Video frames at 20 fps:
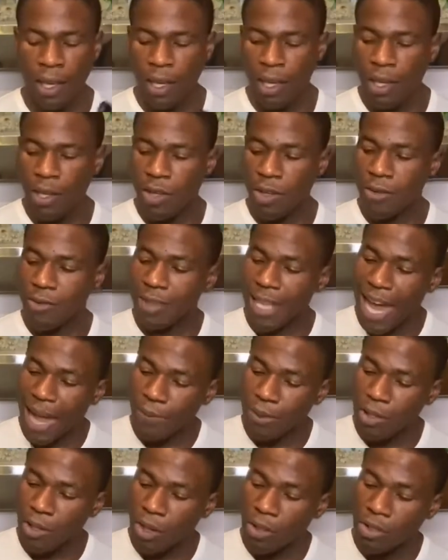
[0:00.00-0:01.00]
You
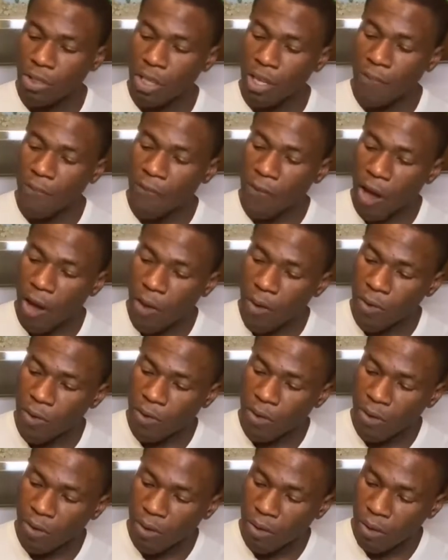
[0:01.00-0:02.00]
adapt it onto the
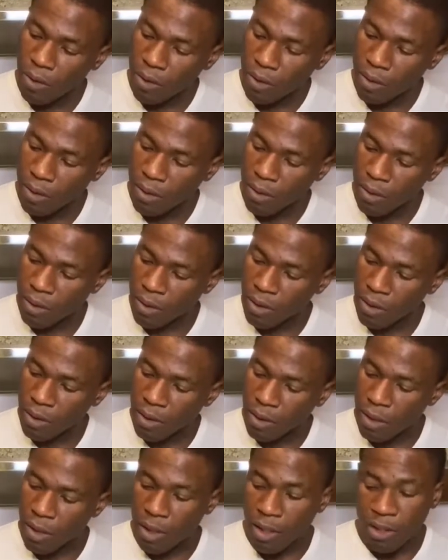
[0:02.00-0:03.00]
phone,
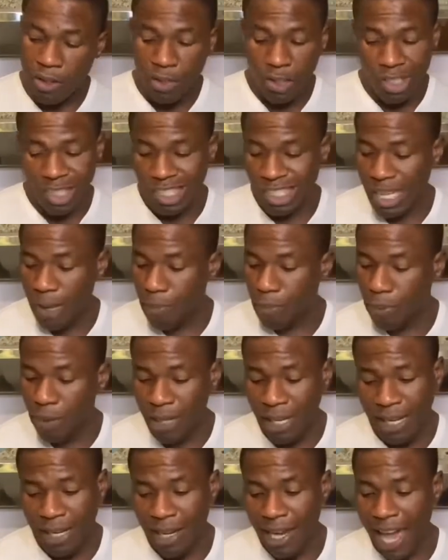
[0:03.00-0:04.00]
just
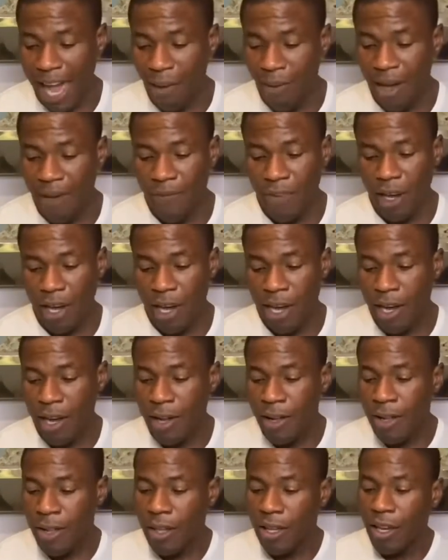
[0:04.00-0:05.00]
simply, however,
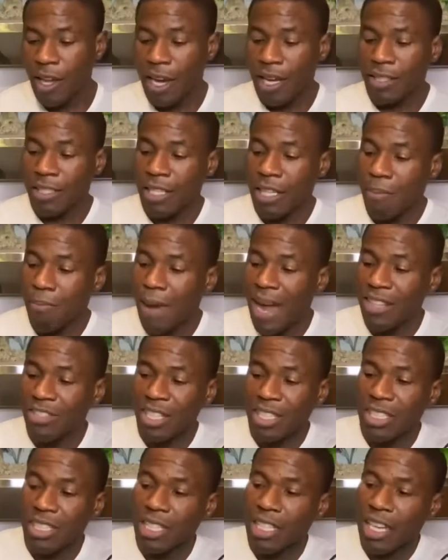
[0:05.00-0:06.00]
like I said, the
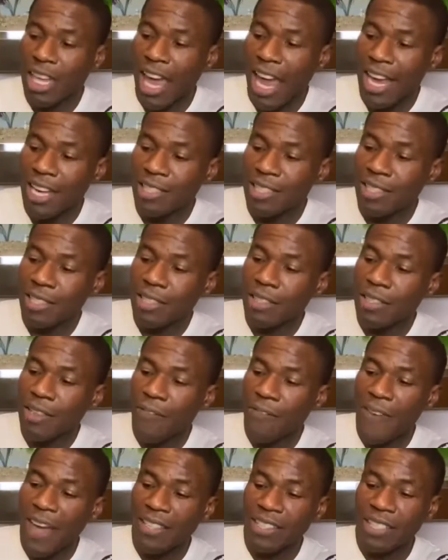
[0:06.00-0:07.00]
magic's in the case. You
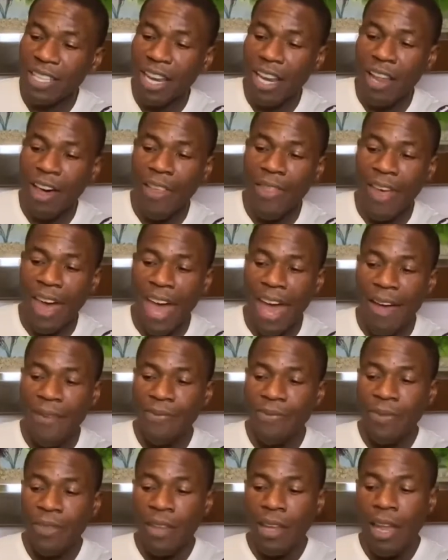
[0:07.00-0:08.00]
fasten it like
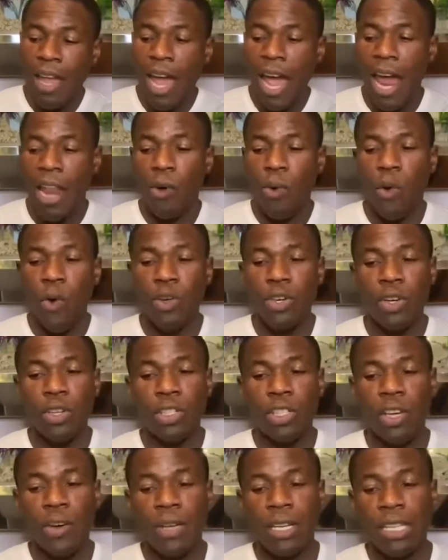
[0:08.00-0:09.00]
that, and all you're
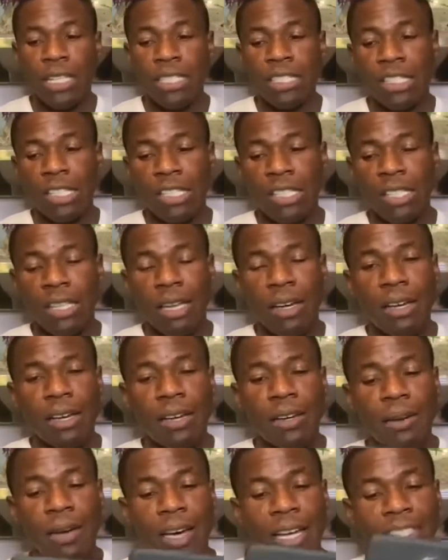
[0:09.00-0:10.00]
doing is just
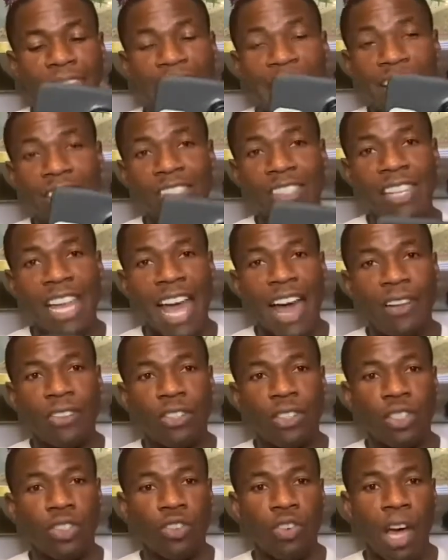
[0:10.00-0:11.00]
attaching that
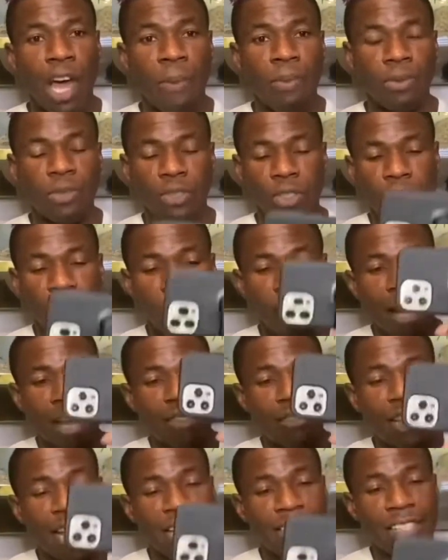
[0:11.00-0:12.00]
onto a tripod. Just
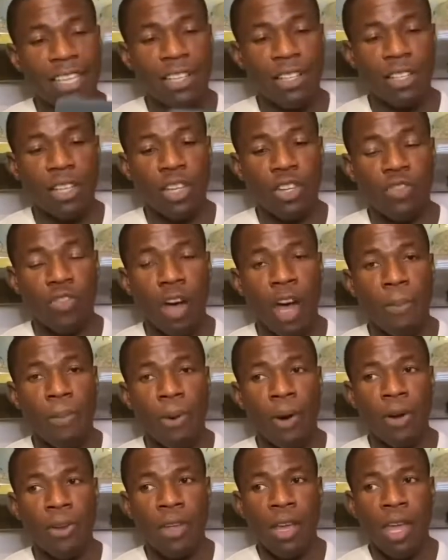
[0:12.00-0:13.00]
imagine that sitting on a
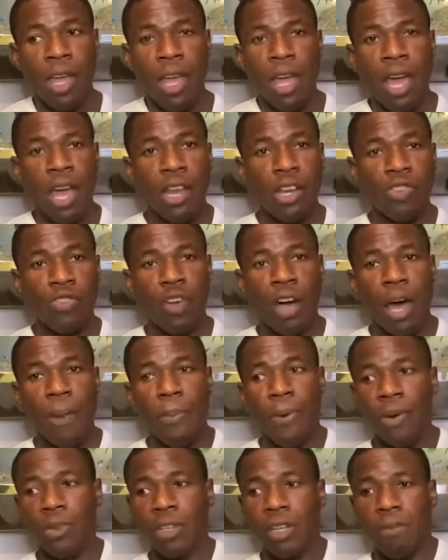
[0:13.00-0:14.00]
tripod, and the
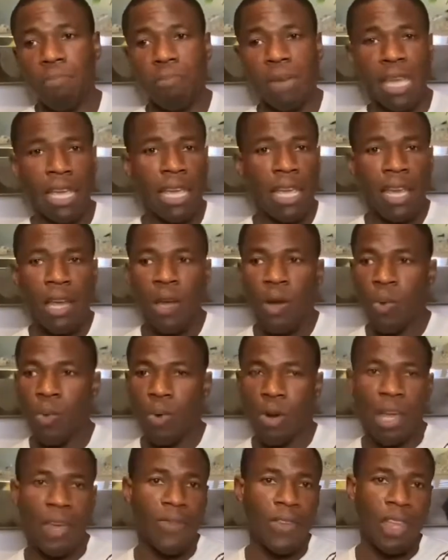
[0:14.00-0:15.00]
tripod can be
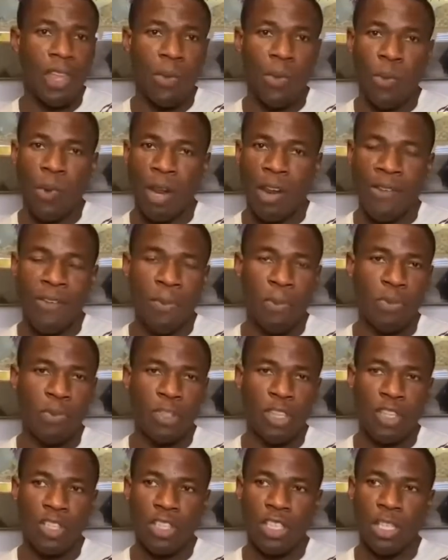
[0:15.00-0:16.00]
whatever
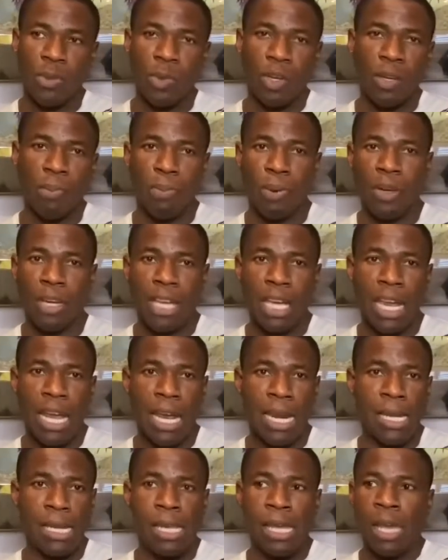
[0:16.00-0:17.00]
position you want to put it
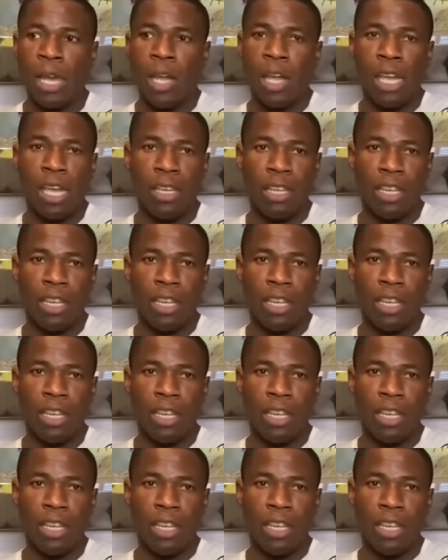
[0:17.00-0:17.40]
in the